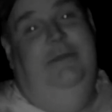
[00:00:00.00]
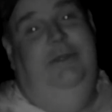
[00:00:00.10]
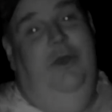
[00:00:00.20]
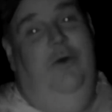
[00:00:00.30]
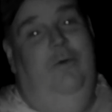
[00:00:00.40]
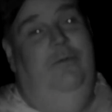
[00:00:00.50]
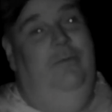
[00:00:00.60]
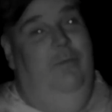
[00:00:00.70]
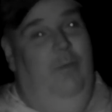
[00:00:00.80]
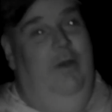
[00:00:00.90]
So
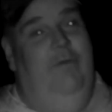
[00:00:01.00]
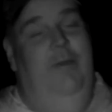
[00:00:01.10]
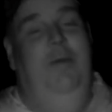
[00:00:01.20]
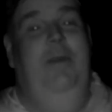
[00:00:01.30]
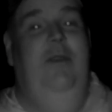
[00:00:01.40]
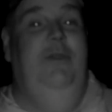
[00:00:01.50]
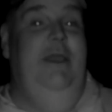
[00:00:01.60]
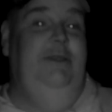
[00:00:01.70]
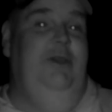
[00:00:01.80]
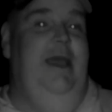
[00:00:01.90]
one of our premier
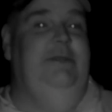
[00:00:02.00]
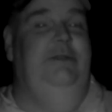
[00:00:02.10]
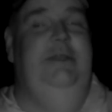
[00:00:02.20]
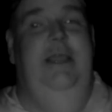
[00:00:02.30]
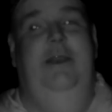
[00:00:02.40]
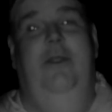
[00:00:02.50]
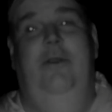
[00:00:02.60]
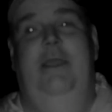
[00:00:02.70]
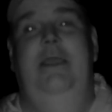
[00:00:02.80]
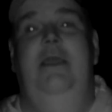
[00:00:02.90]
things, you guys are seeing it early.